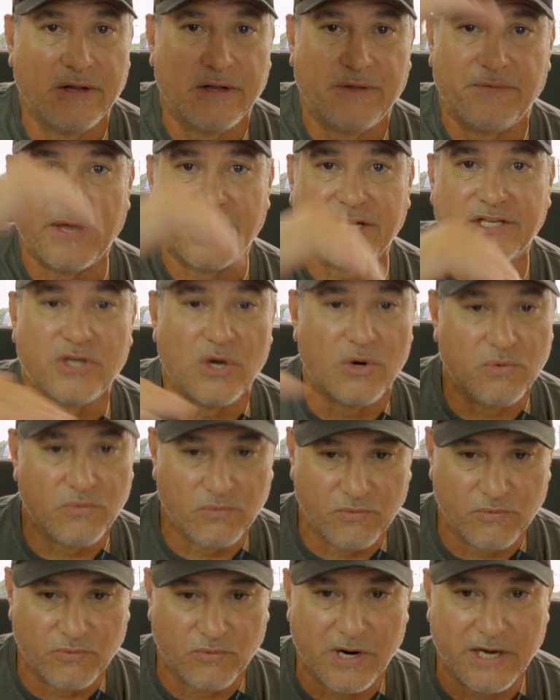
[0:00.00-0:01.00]
things
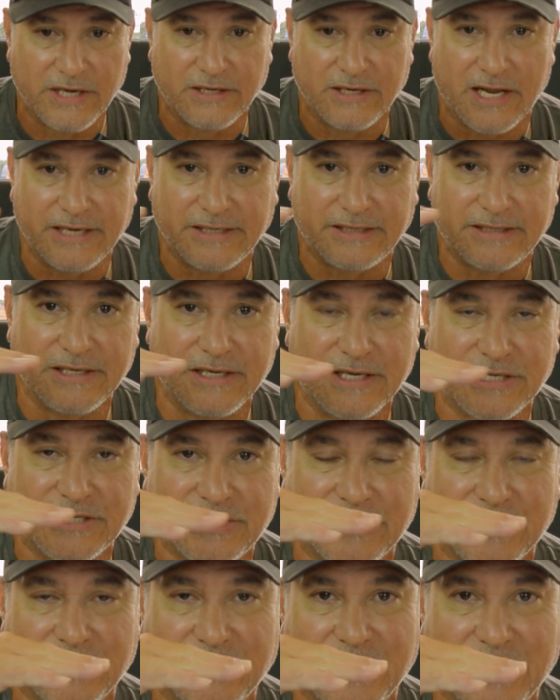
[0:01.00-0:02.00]
don't run like
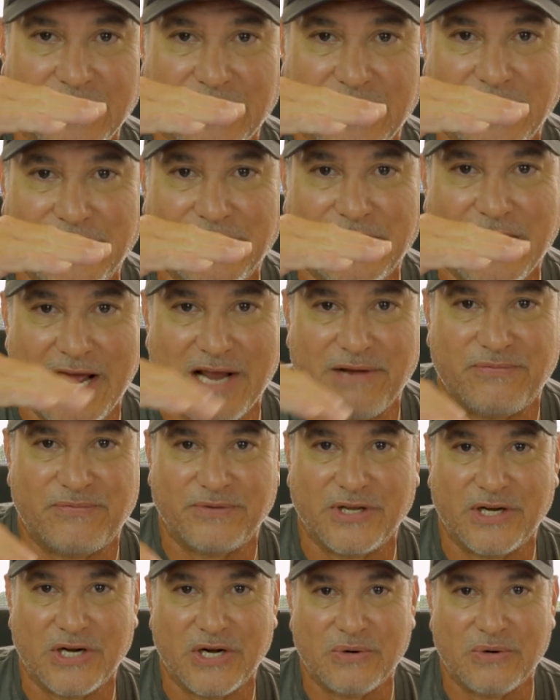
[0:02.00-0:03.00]
this in life. In